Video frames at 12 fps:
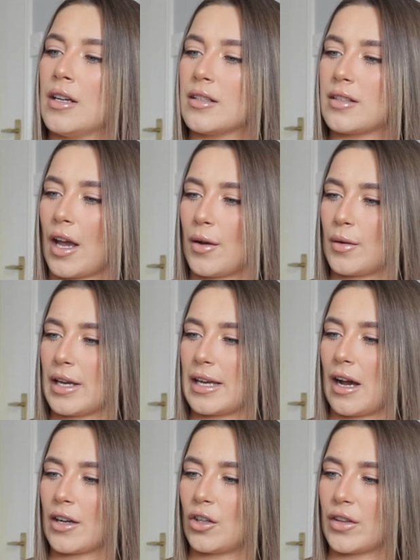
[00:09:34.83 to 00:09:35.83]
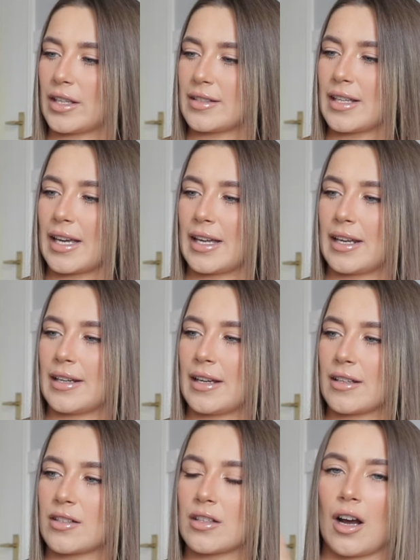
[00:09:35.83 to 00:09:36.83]
So I got this in
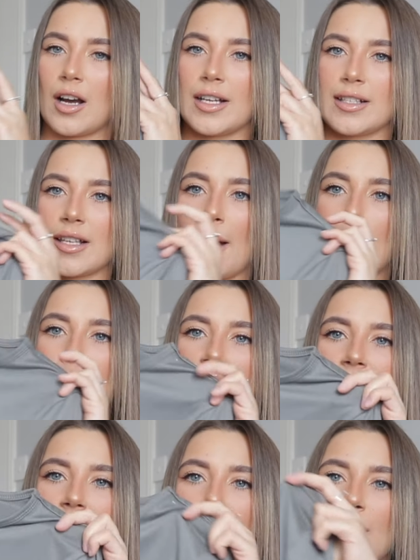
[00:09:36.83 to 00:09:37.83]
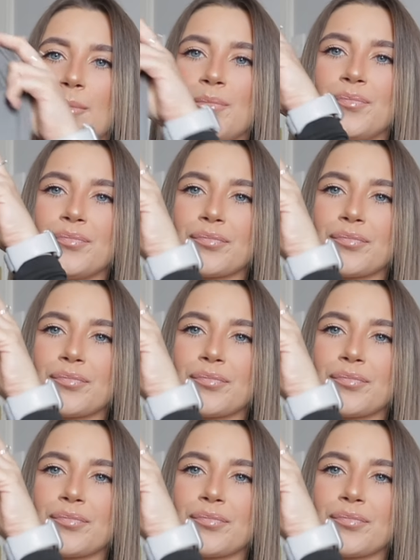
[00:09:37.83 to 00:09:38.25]
size medium.